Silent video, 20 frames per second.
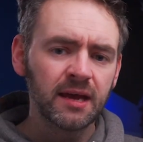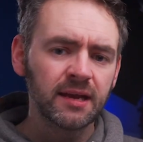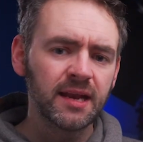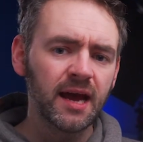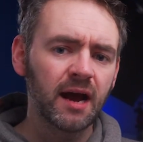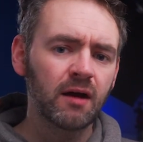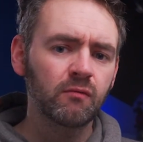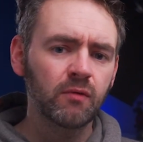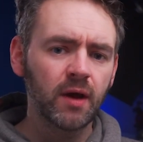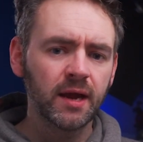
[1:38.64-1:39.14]

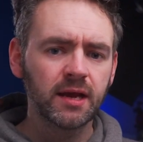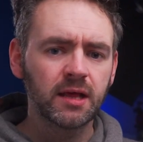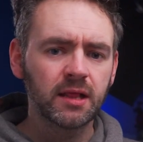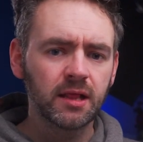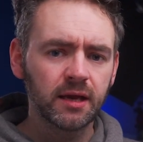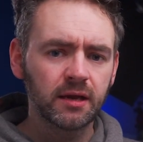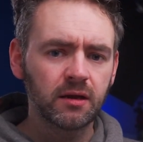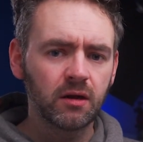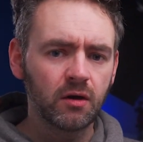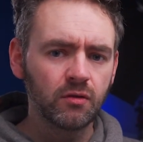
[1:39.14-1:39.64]
Now right
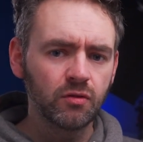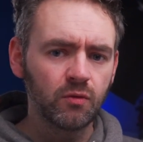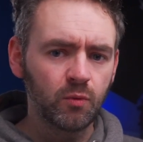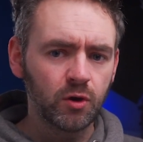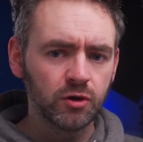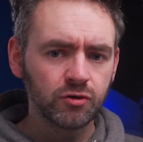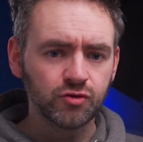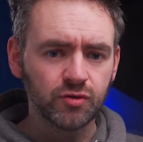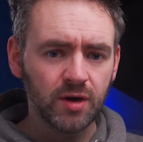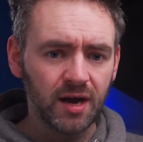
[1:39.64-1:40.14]
click on the
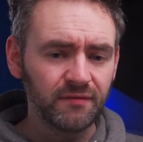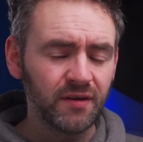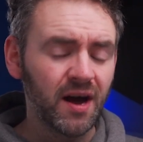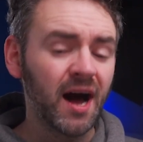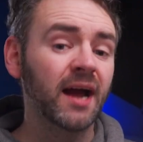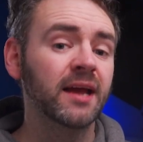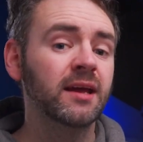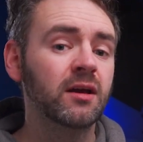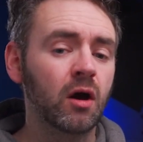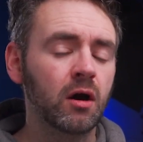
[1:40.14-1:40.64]
OneDrive
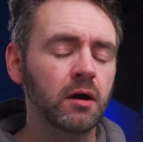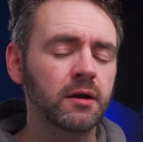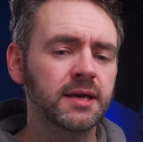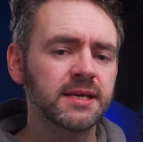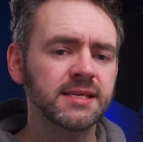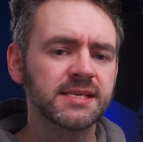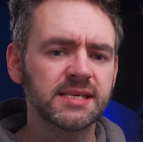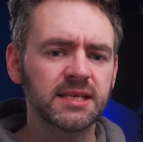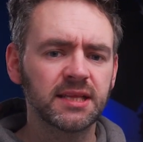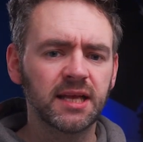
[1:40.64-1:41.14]
icon
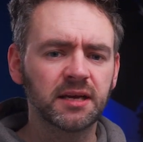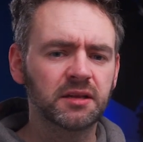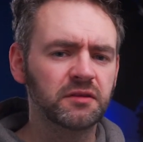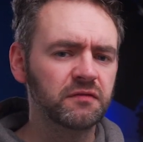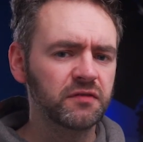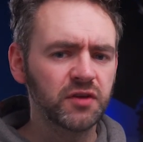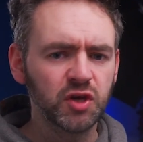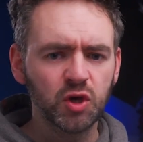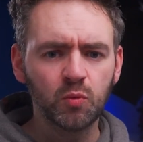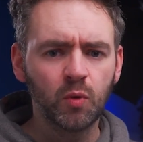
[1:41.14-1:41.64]
and select
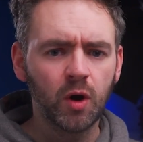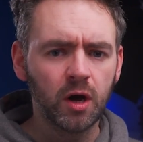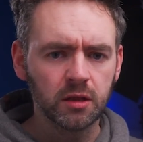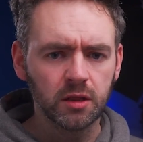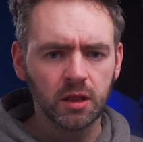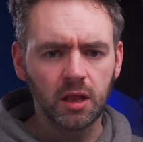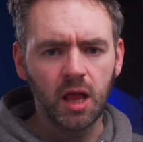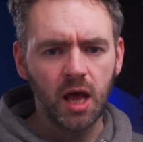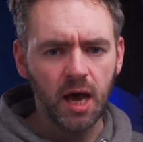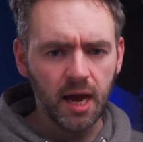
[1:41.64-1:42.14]
View
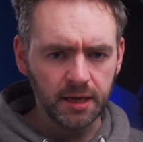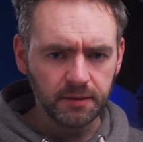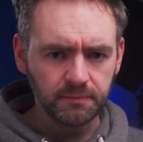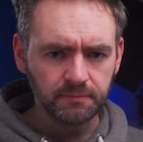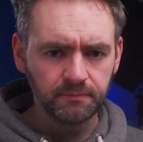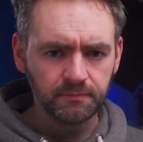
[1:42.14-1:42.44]
Online.